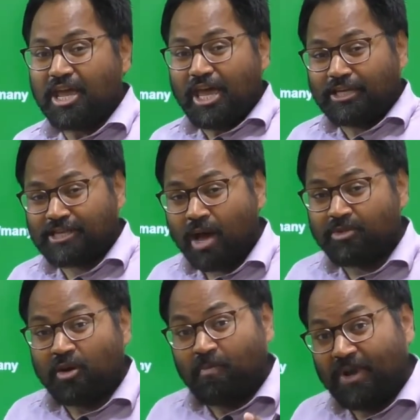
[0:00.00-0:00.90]

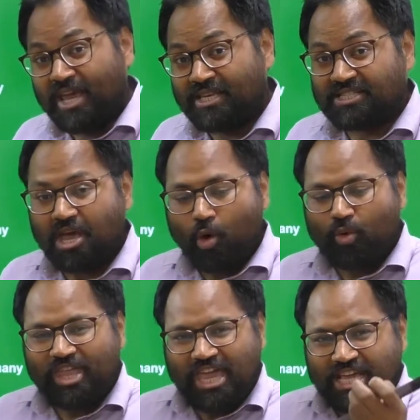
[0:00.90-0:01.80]
examiner plays
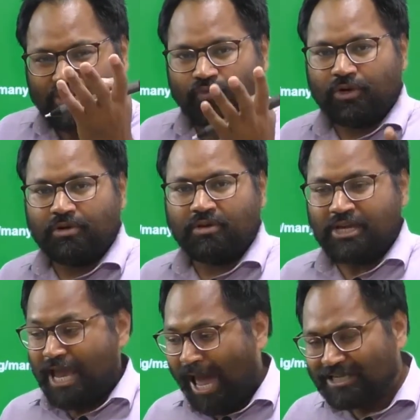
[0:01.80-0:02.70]
with each word.
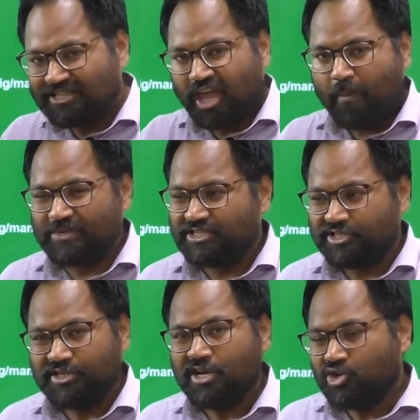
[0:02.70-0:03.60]
He has the
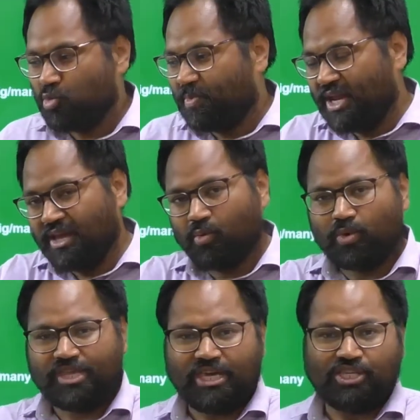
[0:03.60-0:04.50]
capacity to play
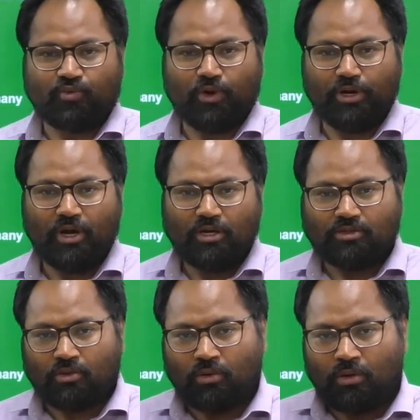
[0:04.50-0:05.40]
with each word.
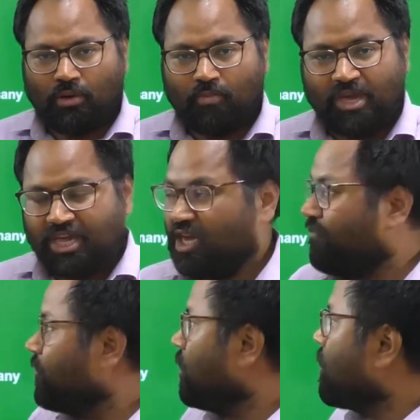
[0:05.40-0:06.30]
So be
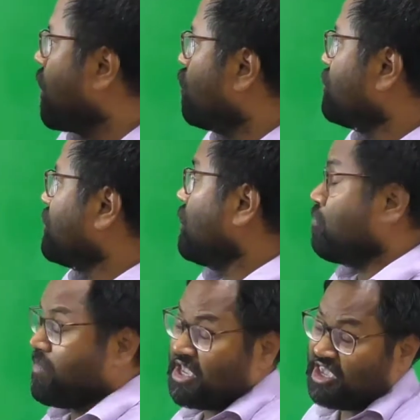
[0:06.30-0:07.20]
careful about,
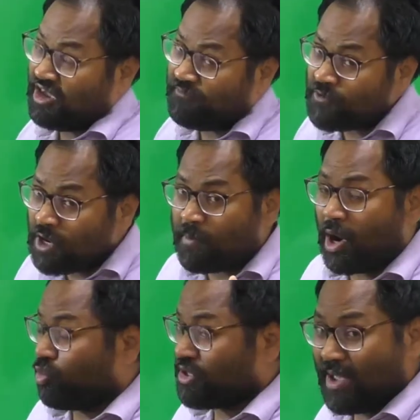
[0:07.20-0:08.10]

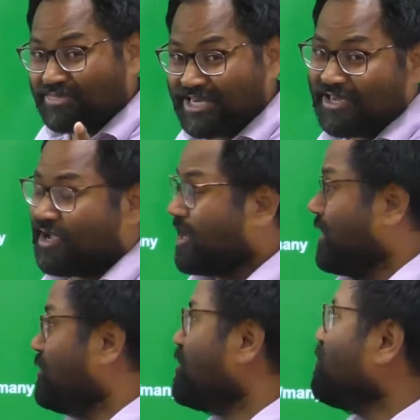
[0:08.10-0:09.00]
I'm saying
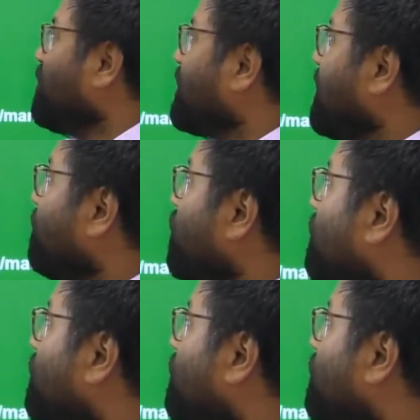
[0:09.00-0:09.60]
again, be careful